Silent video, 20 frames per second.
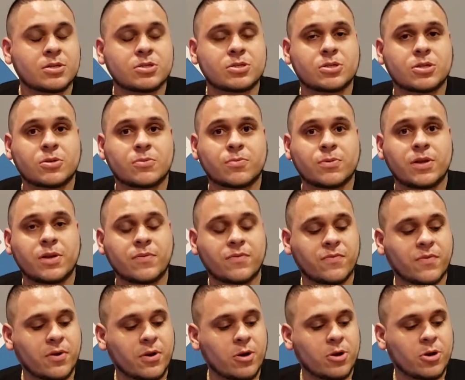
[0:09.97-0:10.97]
to
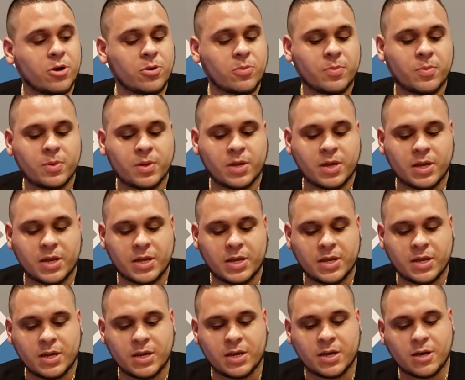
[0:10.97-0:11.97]
refurb a
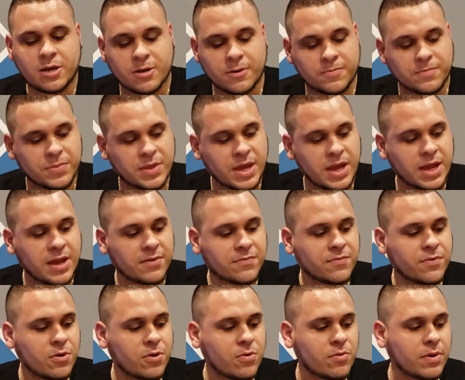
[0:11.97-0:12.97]

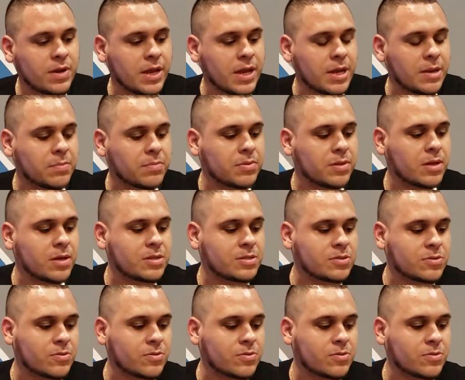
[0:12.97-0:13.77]
iPhone 8 Plus